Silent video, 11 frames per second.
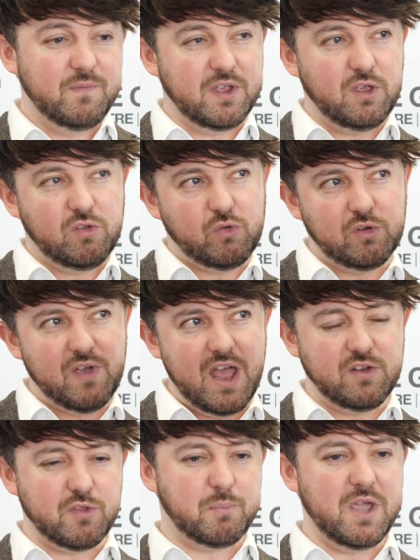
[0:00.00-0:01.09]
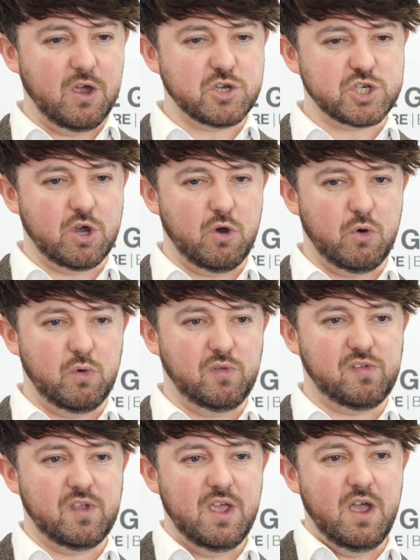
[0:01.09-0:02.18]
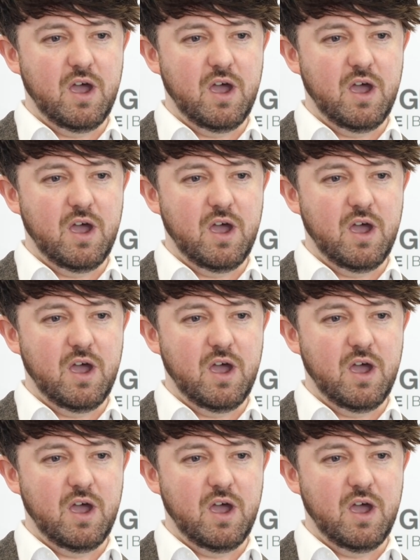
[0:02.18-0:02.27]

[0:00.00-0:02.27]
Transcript: the sort of end of the pier shows,